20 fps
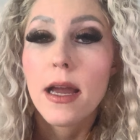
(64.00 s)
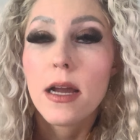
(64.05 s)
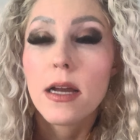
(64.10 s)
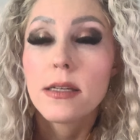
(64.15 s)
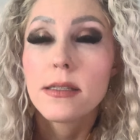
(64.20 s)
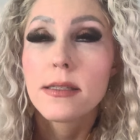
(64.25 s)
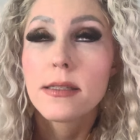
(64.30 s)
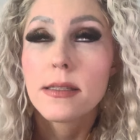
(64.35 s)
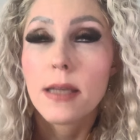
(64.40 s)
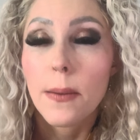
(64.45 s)

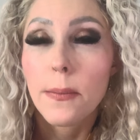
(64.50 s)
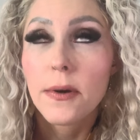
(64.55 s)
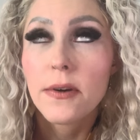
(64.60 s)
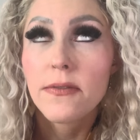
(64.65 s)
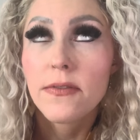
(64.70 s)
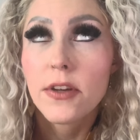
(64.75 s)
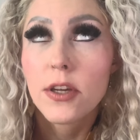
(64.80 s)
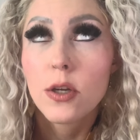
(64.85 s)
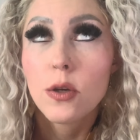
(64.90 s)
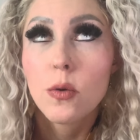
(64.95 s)
Some
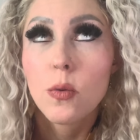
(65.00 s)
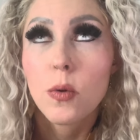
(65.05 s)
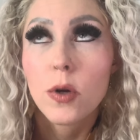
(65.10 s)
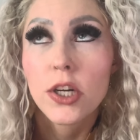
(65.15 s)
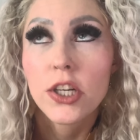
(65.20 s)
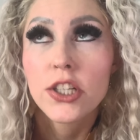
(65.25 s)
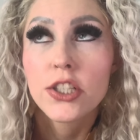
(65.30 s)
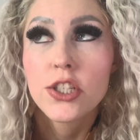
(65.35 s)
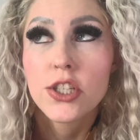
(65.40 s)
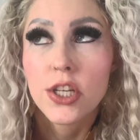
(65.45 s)
of you
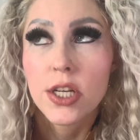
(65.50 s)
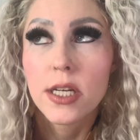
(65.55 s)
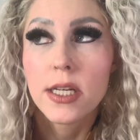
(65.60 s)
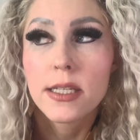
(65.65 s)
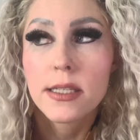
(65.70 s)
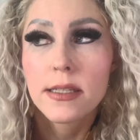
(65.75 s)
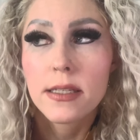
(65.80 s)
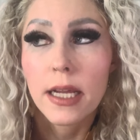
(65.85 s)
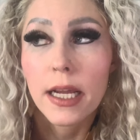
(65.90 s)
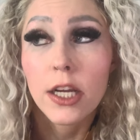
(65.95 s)
were
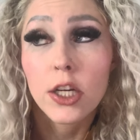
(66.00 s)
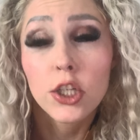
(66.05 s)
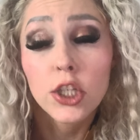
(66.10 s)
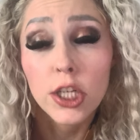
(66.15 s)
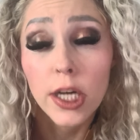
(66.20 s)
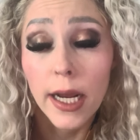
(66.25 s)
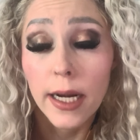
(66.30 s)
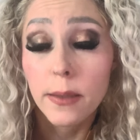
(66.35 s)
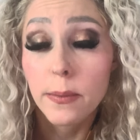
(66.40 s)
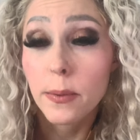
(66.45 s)
just
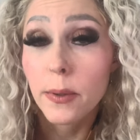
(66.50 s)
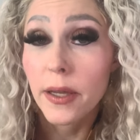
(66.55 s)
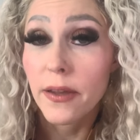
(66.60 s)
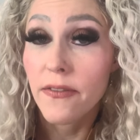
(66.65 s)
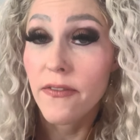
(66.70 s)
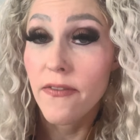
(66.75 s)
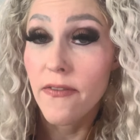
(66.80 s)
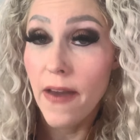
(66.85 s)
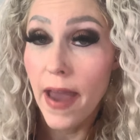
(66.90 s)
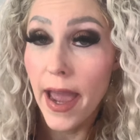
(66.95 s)
incredibly
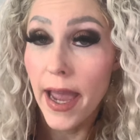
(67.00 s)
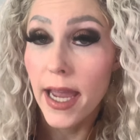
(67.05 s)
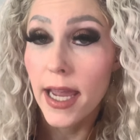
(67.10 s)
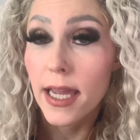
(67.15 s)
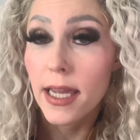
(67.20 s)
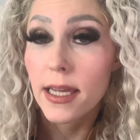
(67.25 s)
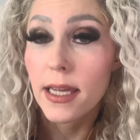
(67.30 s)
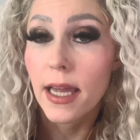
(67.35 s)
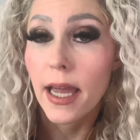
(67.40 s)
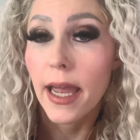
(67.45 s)

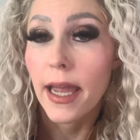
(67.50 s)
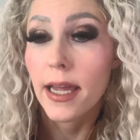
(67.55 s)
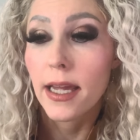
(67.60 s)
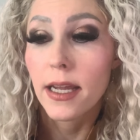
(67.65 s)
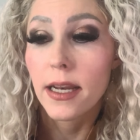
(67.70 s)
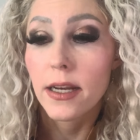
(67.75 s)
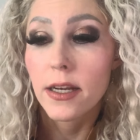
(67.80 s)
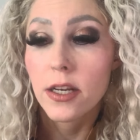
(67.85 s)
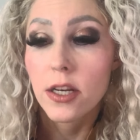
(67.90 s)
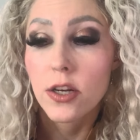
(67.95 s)
vague
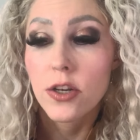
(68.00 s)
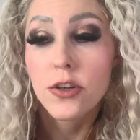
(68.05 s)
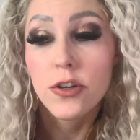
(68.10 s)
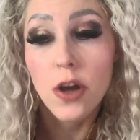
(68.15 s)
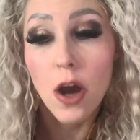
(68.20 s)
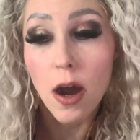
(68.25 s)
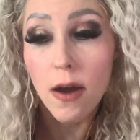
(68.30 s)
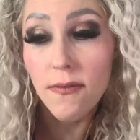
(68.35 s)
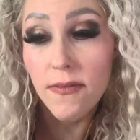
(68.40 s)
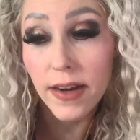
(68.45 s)
and
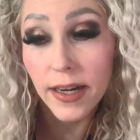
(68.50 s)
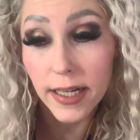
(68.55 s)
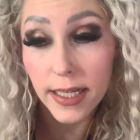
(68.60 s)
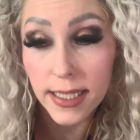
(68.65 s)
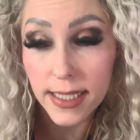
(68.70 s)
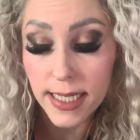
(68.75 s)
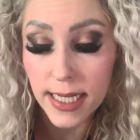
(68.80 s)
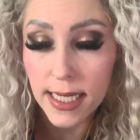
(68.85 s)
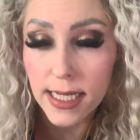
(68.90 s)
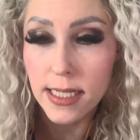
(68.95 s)
not very
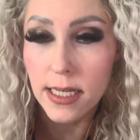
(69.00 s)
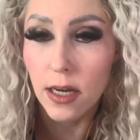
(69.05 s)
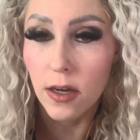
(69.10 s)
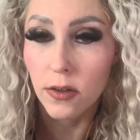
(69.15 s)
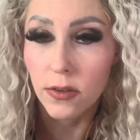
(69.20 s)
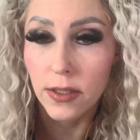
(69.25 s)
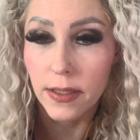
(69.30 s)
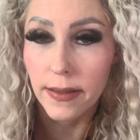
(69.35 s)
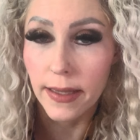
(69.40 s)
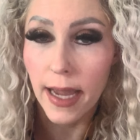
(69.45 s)

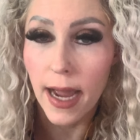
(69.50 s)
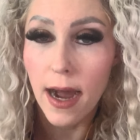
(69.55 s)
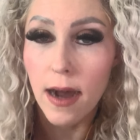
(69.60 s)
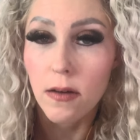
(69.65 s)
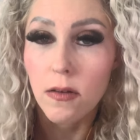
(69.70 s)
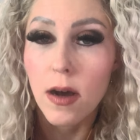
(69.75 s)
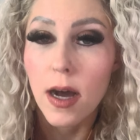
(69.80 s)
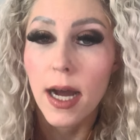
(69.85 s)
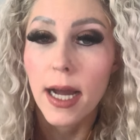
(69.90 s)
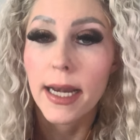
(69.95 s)
detailed in the
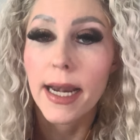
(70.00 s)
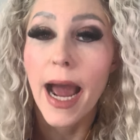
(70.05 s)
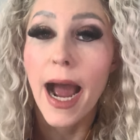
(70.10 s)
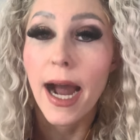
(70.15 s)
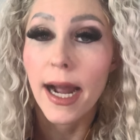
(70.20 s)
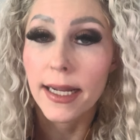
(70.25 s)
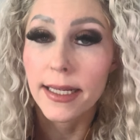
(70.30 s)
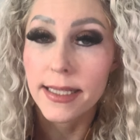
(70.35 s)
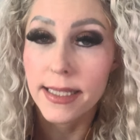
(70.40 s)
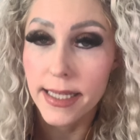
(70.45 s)
outline.
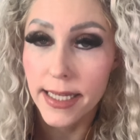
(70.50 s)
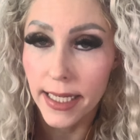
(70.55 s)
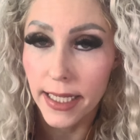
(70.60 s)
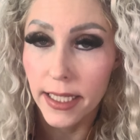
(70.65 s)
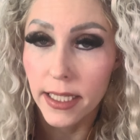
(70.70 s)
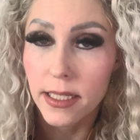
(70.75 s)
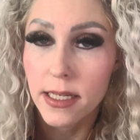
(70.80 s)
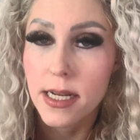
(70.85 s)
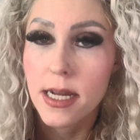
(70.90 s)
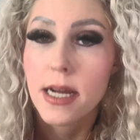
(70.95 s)
I
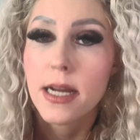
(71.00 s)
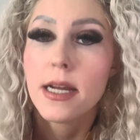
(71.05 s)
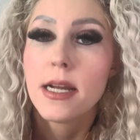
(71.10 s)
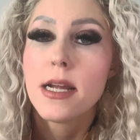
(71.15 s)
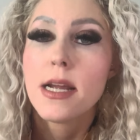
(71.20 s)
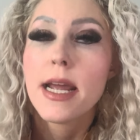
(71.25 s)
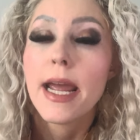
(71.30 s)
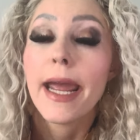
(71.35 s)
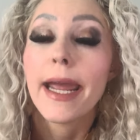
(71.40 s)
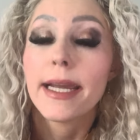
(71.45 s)
did
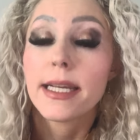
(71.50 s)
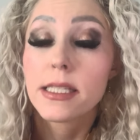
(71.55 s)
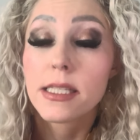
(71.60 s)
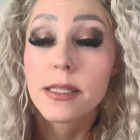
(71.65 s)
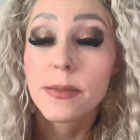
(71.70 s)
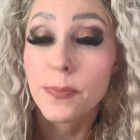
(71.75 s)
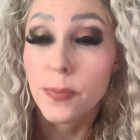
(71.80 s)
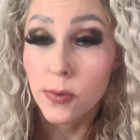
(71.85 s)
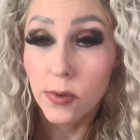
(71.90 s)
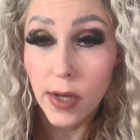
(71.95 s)

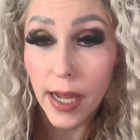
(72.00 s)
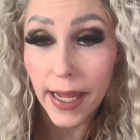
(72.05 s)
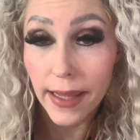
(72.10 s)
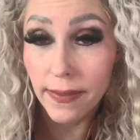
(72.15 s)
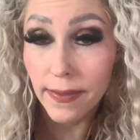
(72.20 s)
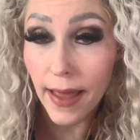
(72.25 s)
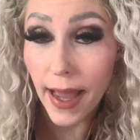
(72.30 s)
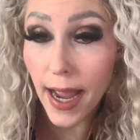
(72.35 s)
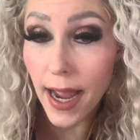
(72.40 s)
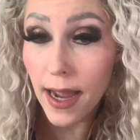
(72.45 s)

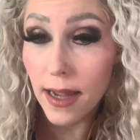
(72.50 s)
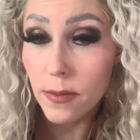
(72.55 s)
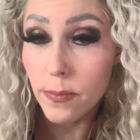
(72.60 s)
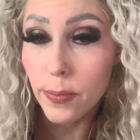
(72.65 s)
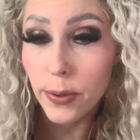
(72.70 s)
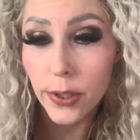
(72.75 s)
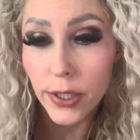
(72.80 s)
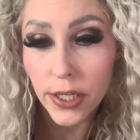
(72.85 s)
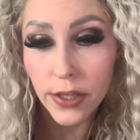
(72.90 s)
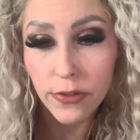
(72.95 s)
explain
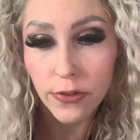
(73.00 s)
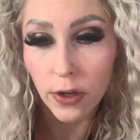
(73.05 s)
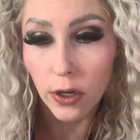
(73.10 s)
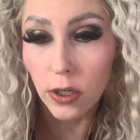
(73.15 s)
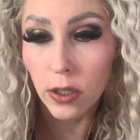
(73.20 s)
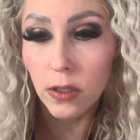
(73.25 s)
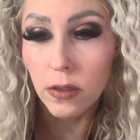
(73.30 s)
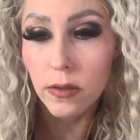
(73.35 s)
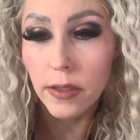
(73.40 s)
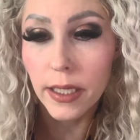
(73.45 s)
that pretty
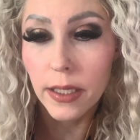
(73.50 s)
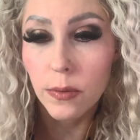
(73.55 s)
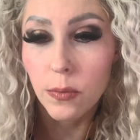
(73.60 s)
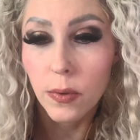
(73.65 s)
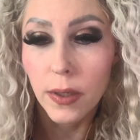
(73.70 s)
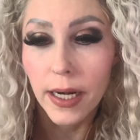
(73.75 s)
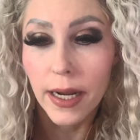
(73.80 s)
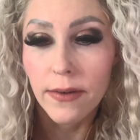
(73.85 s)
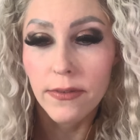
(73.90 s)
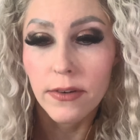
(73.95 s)
thoroughly
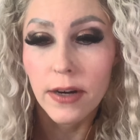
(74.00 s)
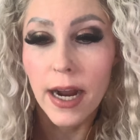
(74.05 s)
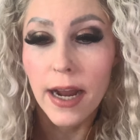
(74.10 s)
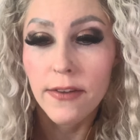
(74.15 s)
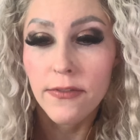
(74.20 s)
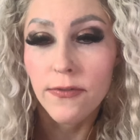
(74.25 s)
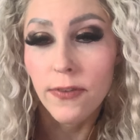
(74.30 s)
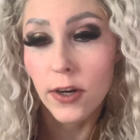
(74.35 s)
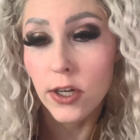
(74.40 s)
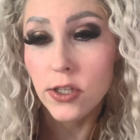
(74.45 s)
whenever
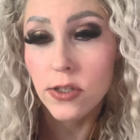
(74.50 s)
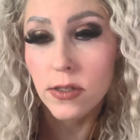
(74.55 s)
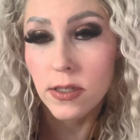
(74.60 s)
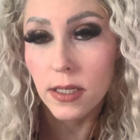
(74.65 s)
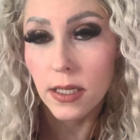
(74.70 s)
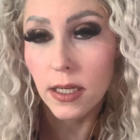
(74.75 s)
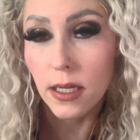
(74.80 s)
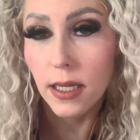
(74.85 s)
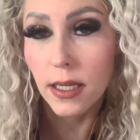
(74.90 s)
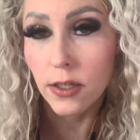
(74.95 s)
I
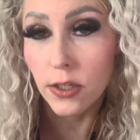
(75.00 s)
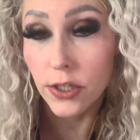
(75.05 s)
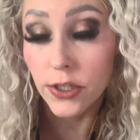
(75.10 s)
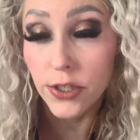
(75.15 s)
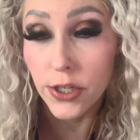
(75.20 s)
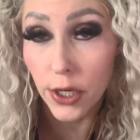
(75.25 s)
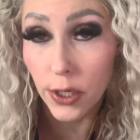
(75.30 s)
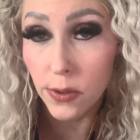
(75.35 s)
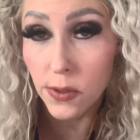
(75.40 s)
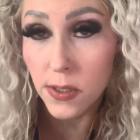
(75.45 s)
first
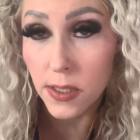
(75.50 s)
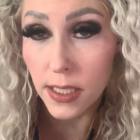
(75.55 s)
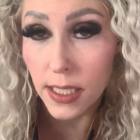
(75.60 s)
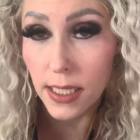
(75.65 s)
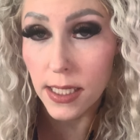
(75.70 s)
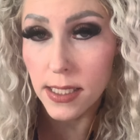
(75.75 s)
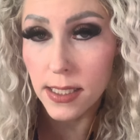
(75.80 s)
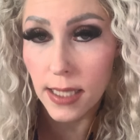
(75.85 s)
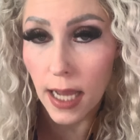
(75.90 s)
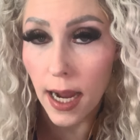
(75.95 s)
introduced
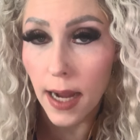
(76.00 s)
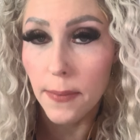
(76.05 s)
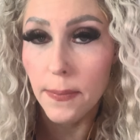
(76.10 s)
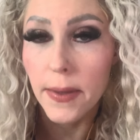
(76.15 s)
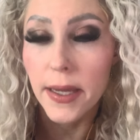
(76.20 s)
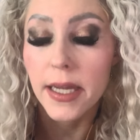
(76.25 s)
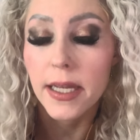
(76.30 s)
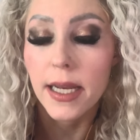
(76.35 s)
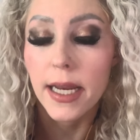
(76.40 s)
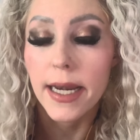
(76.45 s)
the
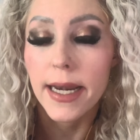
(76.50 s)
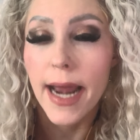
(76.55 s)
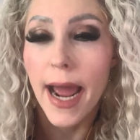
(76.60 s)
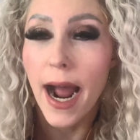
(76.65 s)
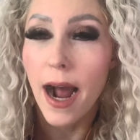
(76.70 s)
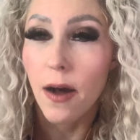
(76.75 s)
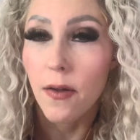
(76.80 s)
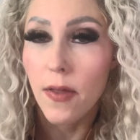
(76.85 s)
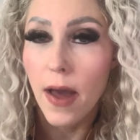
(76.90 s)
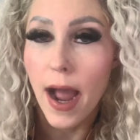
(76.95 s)
assignment and
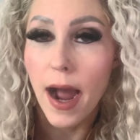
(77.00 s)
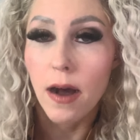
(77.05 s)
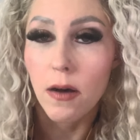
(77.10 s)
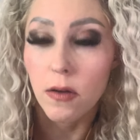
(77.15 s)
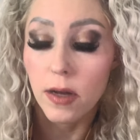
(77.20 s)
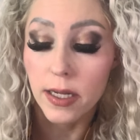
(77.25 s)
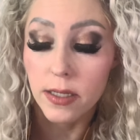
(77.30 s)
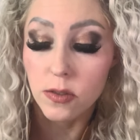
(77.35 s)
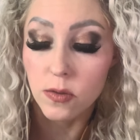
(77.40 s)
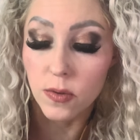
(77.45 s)
how the
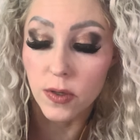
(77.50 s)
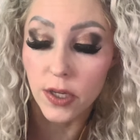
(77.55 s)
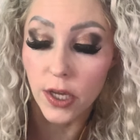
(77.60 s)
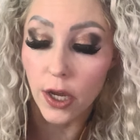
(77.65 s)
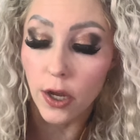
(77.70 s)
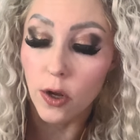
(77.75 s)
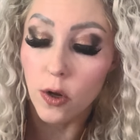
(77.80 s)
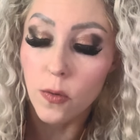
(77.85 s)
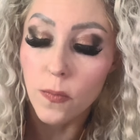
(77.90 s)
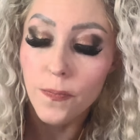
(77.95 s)
outlines would
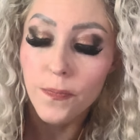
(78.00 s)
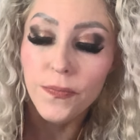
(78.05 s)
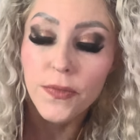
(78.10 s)
go.